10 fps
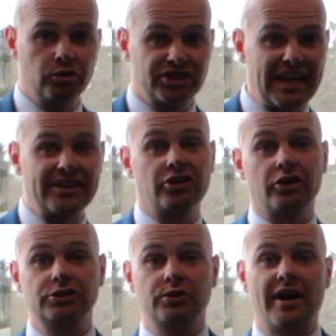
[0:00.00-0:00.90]

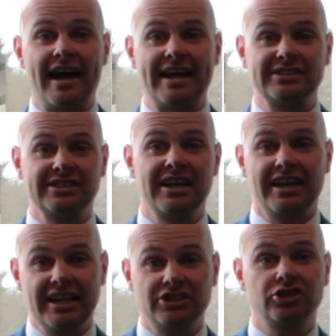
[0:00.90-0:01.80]
sanitise your hands
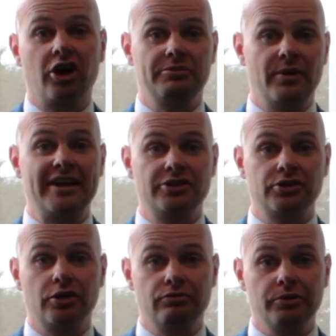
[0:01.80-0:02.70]
each time you
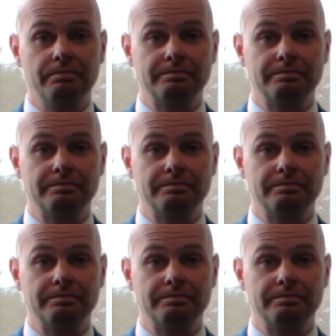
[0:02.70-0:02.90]
enter a room.